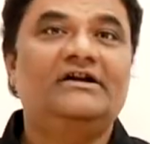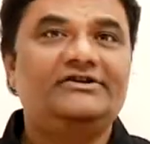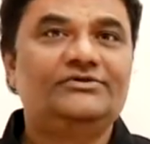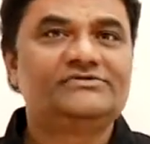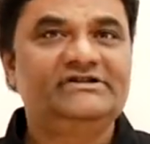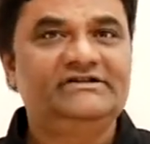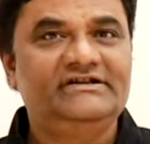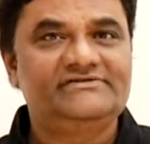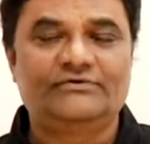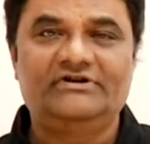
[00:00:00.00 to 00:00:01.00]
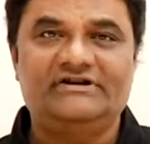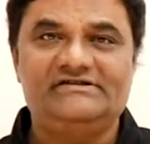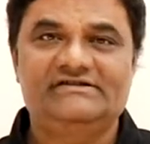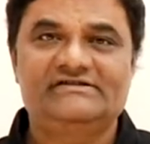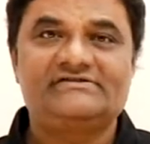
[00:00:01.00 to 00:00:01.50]
Using these
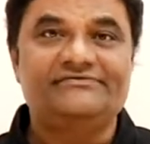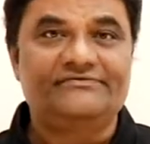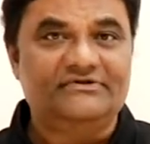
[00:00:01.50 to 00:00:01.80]
voltages,